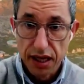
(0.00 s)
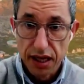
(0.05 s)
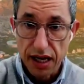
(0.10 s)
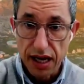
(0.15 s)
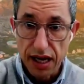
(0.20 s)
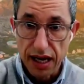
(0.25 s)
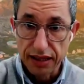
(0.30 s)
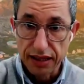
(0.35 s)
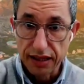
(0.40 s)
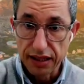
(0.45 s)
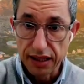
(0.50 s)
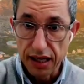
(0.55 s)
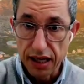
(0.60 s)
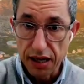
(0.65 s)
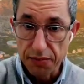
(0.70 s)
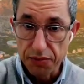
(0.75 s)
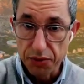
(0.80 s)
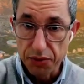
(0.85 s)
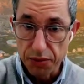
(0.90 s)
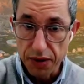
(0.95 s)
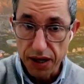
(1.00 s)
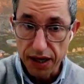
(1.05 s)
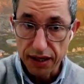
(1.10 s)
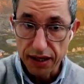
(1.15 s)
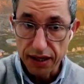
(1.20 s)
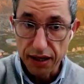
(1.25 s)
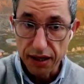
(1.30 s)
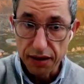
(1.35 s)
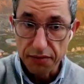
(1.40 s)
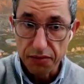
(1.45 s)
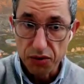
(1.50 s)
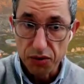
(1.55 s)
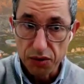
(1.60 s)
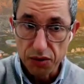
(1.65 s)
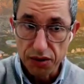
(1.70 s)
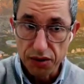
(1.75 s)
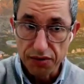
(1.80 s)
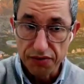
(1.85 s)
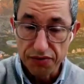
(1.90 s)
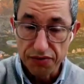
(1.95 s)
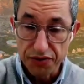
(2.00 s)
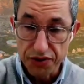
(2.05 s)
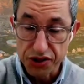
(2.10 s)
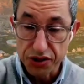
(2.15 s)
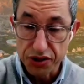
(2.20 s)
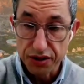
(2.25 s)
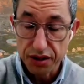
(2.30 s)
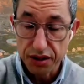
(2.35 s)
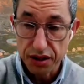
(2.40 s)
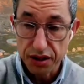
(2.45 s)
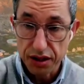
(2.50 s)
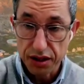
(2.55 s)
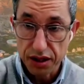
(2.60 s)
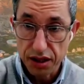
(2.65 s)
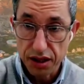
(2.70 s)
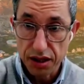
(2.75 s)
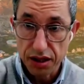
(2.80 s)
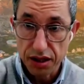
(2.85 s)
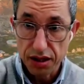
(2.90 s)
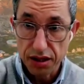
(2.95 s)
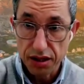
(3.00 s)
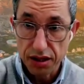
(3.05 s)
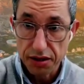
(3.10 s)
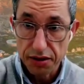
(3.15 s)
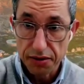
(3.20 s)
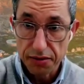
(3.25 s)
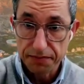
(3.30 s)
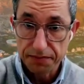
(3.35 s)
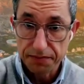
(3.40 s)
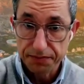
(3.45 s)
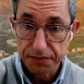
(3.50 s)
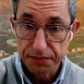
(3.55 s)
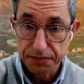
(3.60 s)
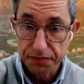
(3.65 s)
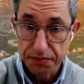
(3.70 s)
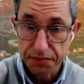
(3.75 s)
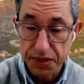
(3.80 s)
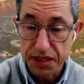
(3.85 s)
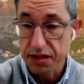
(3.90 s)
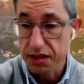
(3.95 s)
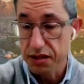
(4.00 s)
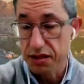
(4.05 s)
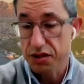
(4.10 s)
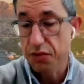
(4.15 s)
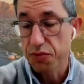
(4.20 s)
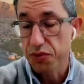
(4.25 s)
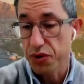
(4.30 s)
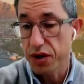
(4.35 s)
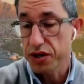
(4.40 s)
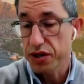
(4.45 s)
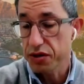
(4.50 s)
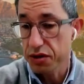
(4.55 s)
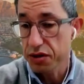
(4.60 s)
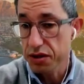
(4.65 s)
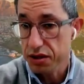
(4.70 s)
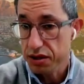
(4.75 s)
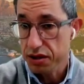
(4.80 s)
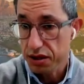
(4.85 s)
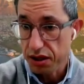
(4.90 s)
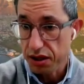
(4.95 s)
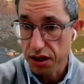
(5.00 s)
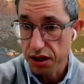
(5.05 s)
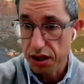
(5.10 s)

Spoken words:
and provide more efficient business operations.